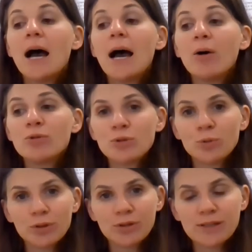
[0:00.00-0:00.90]

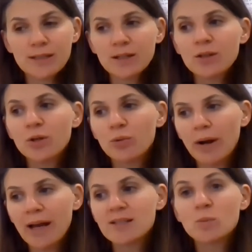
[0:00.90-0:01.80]
Outdoors, the
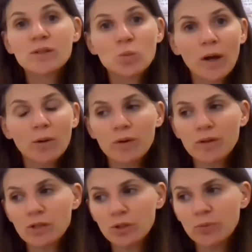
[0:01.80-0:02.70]
grass was wet with
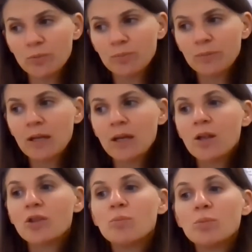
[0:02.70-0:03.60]
dew.
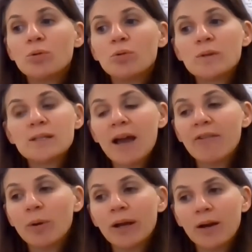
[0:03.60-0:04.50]
The moon was
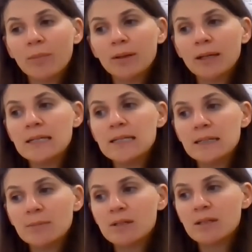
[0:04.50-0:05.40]
halfway up and
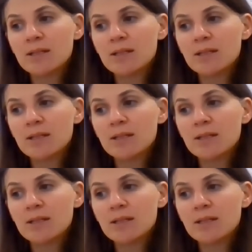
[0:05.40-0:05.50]
dimmed the